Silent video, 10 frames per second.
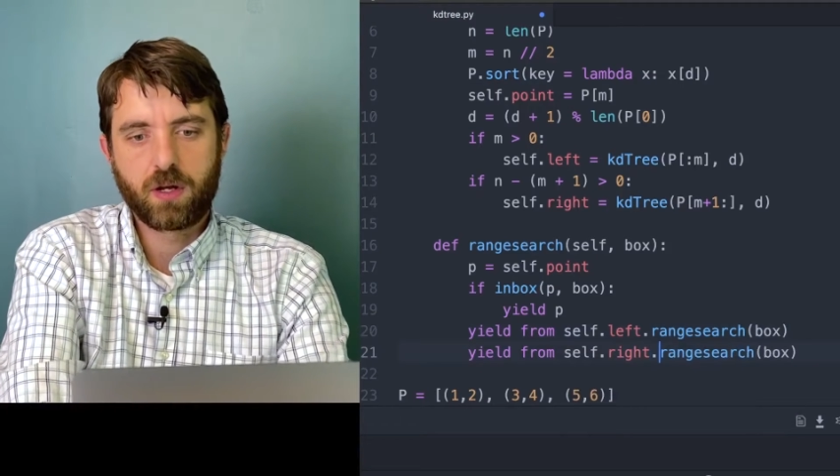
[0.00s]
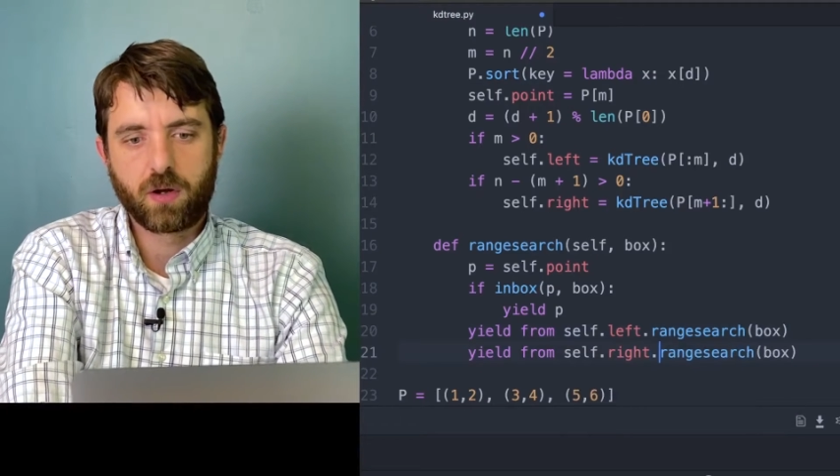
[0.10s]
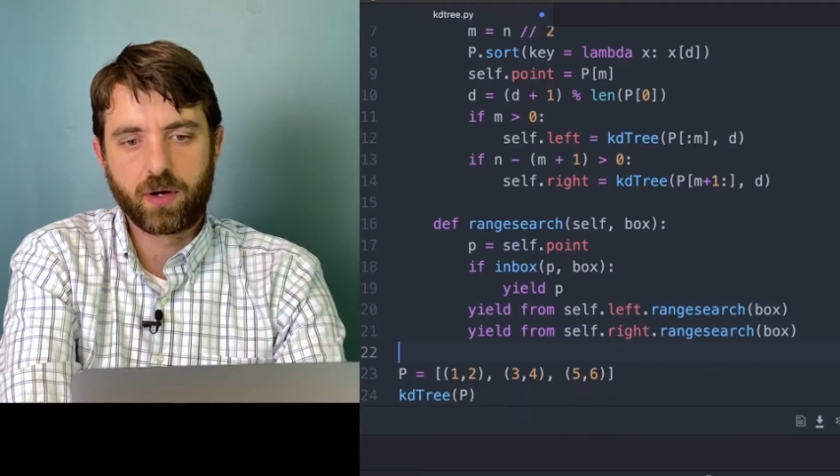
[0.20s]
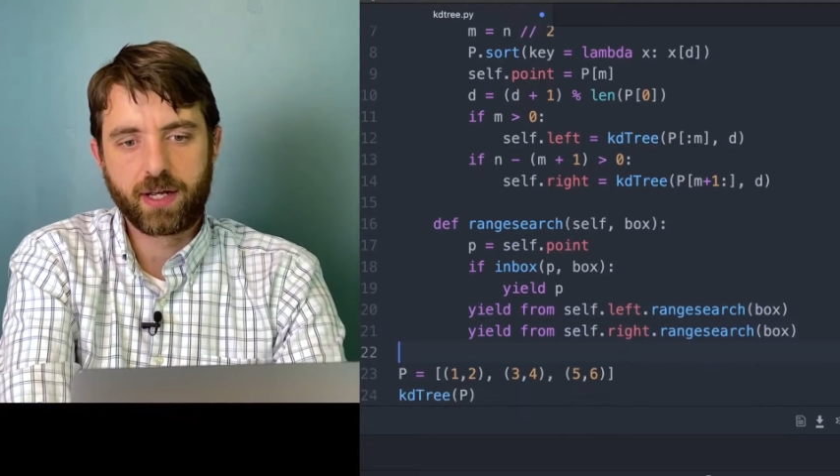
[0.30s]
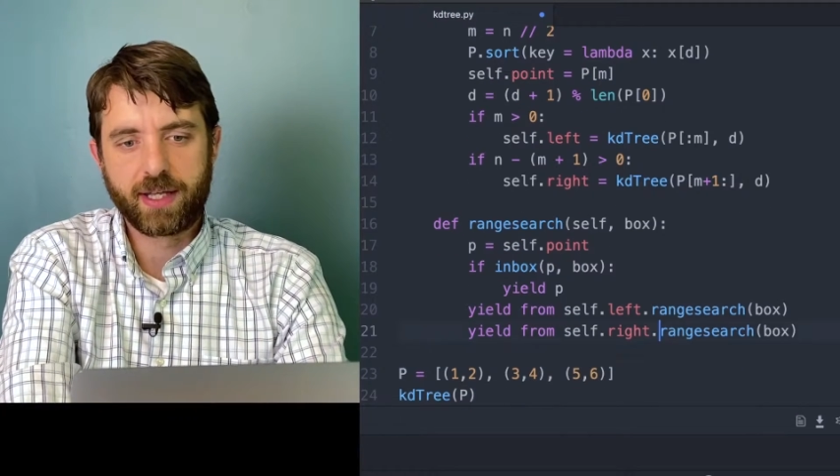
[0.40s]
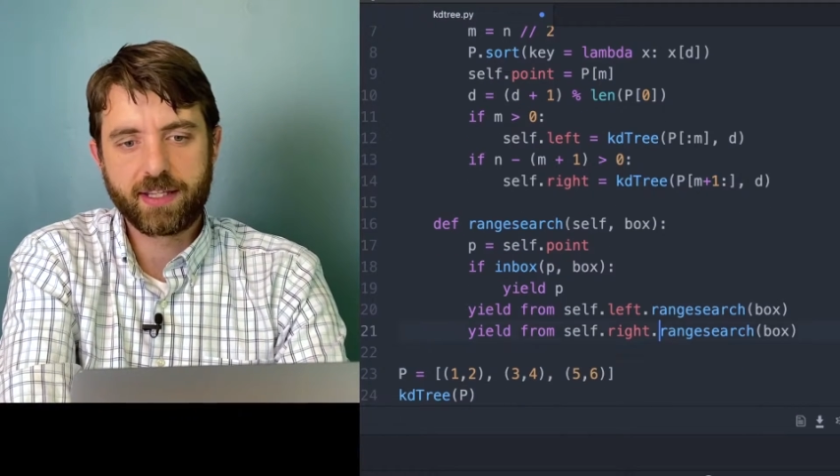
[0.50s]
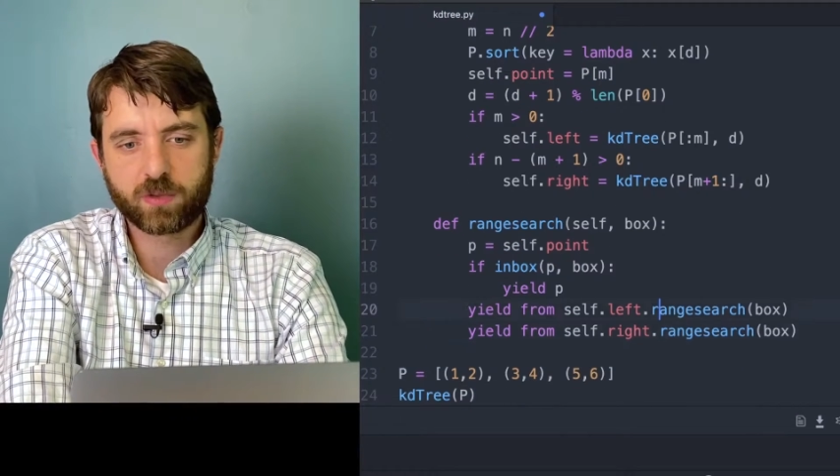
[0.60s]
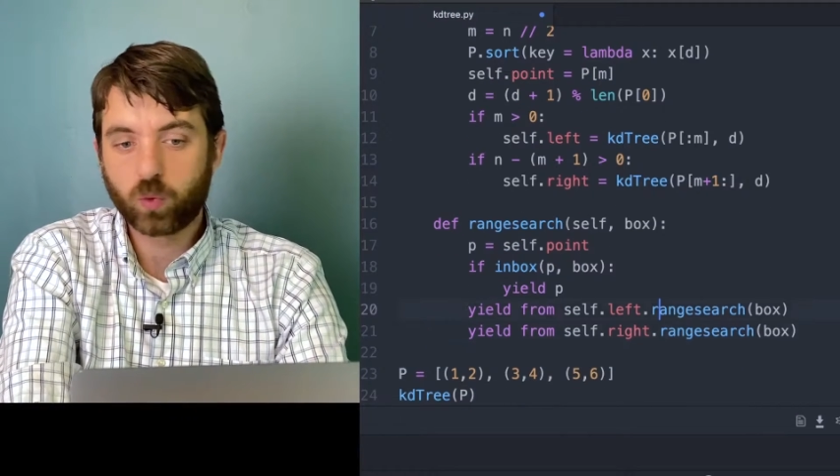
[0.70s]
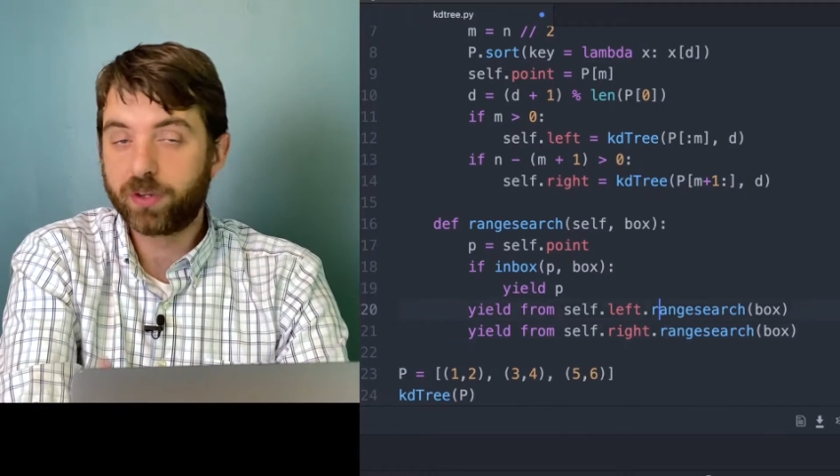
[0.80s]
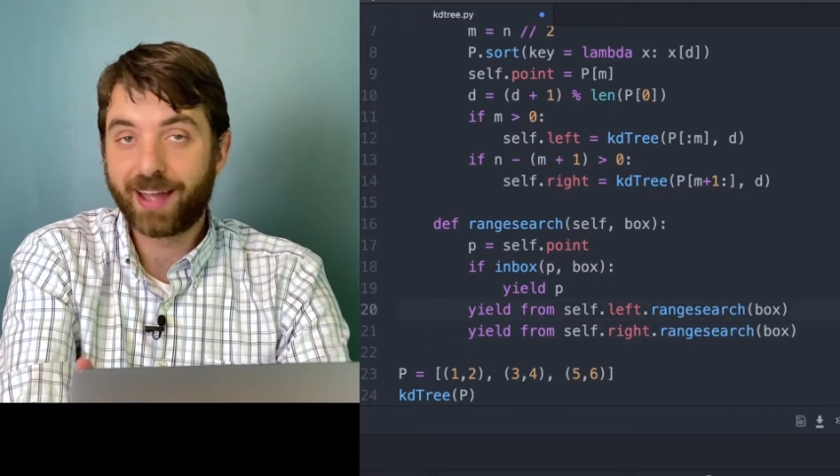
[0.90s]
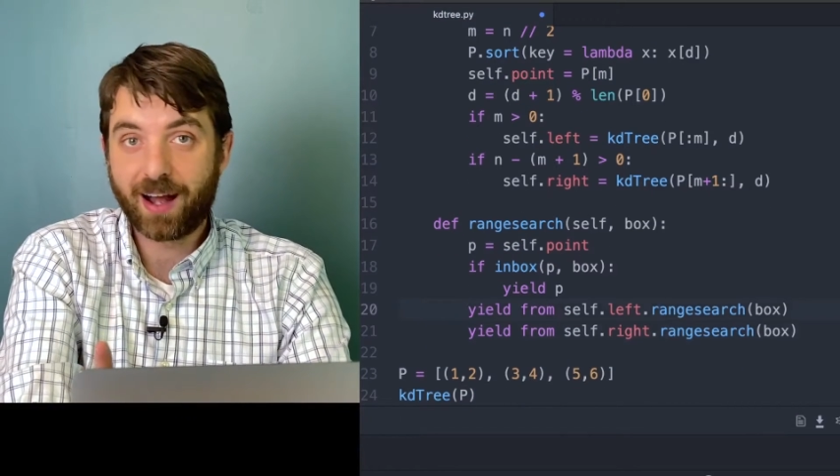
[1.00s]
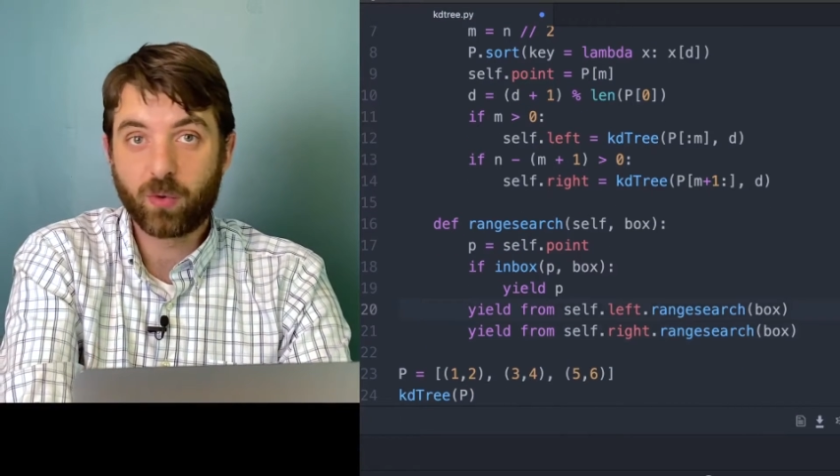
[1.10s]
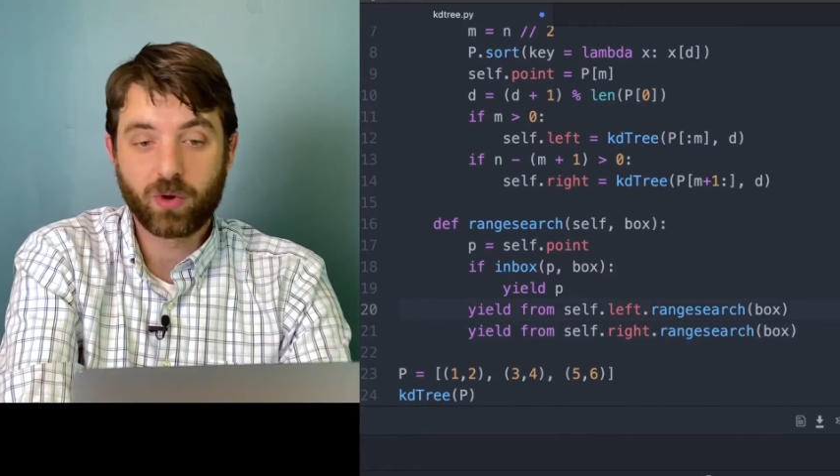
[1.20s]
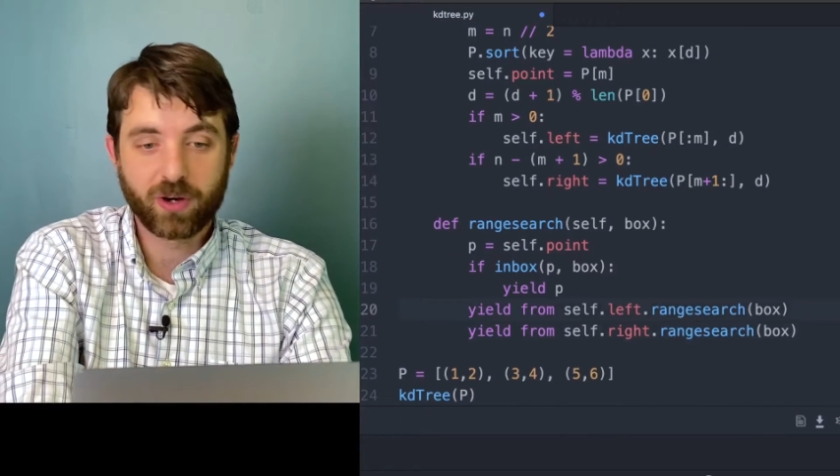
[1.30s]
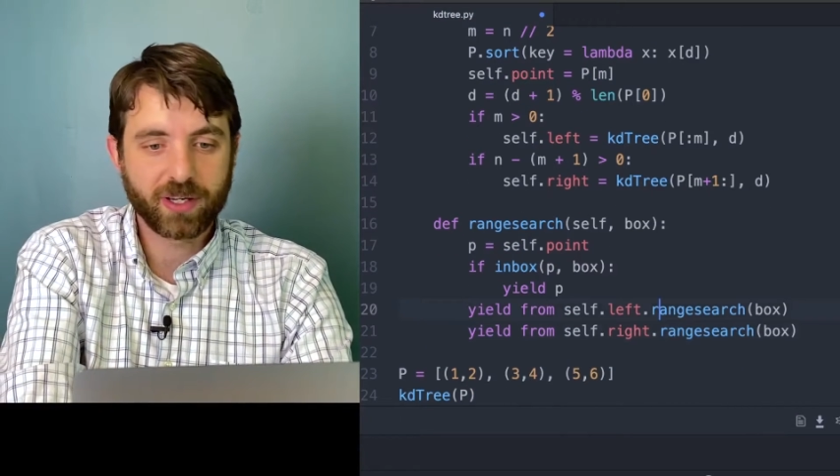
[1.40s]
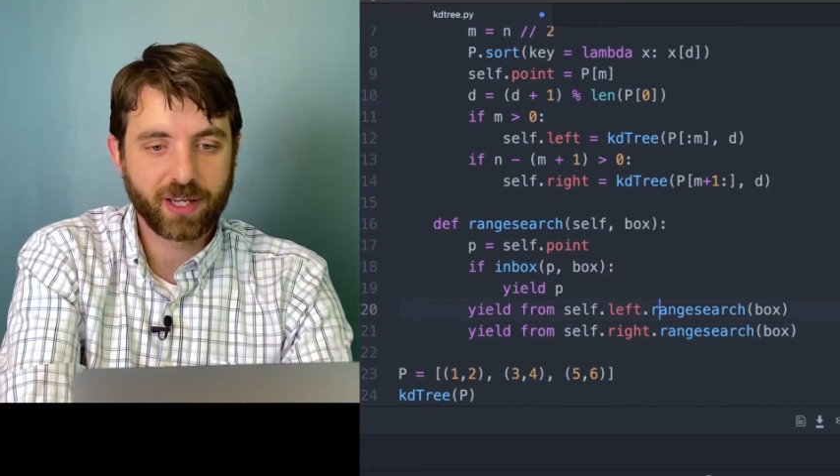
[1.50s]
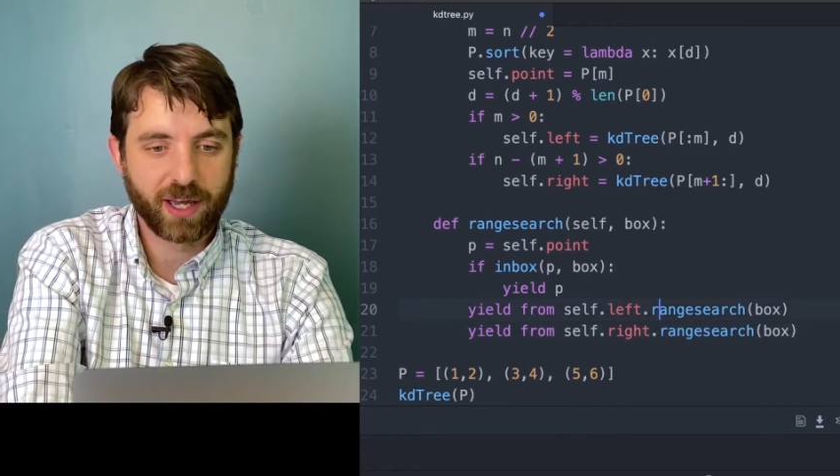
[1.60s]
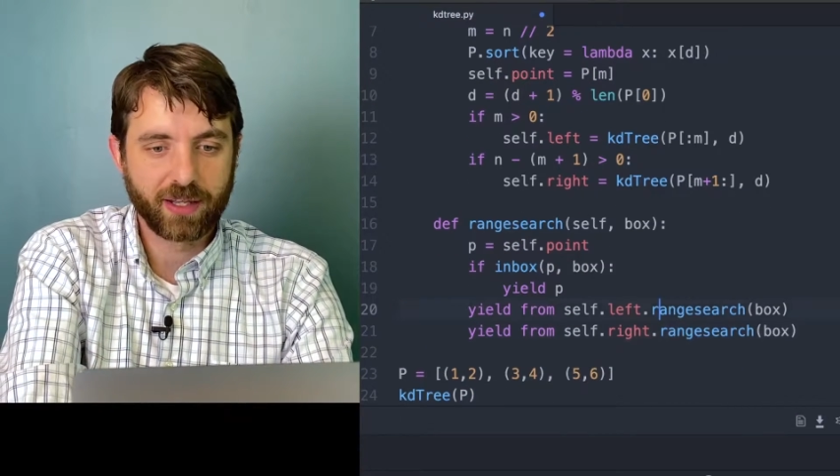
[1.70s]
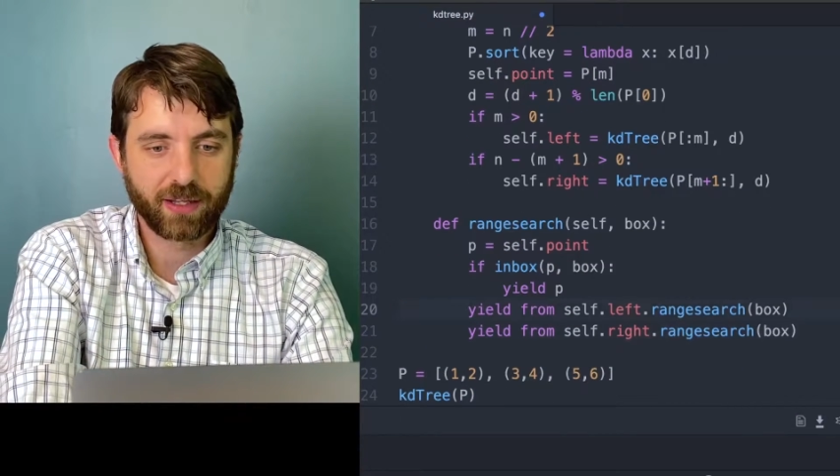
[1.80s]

All right, and this will not work yet.